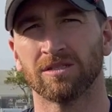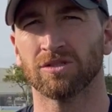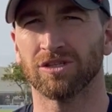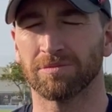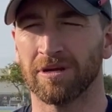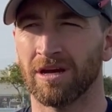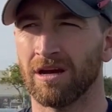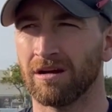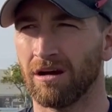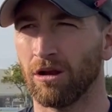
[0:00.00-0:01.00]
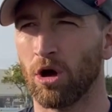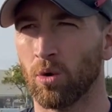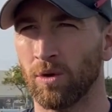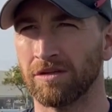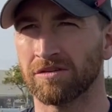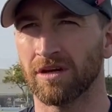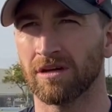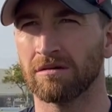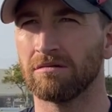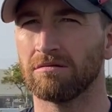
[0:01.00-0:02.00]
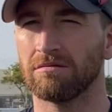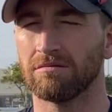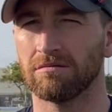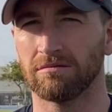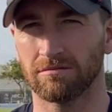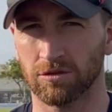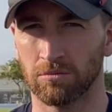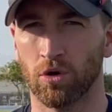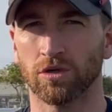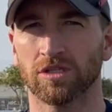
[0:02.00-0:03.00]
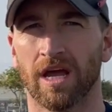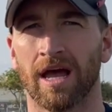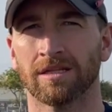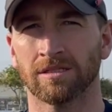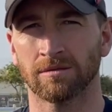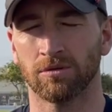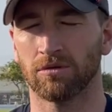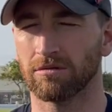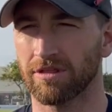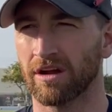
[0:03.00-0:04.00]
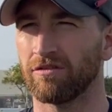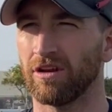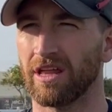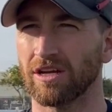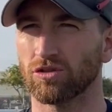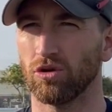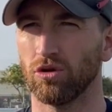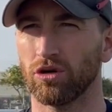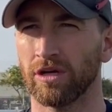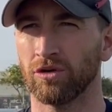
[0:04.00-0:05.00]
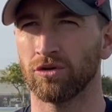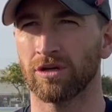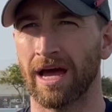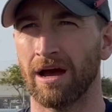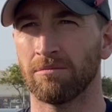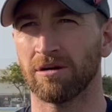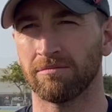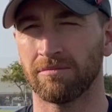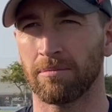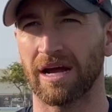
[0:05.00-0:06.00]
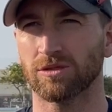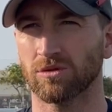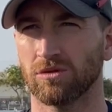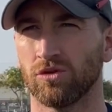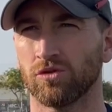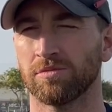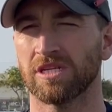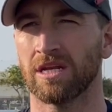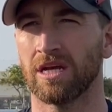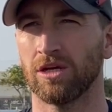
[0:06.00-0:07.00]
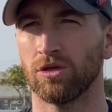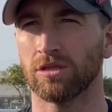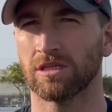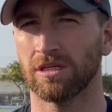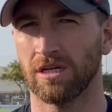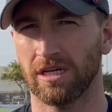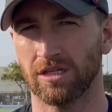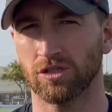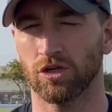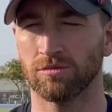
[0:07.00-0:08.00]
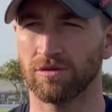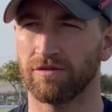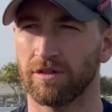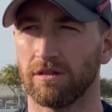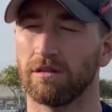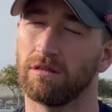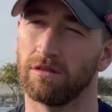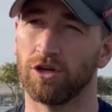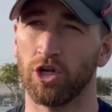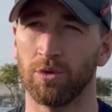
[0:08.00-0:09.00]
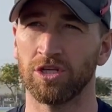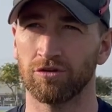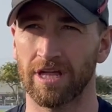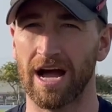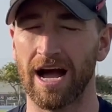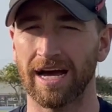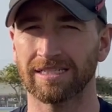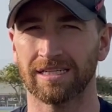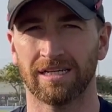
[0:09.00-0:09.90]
So it's been a long winter, some more scans, but thankfully that's all looking good now. My back's 100% healed in terms of the new injury that I had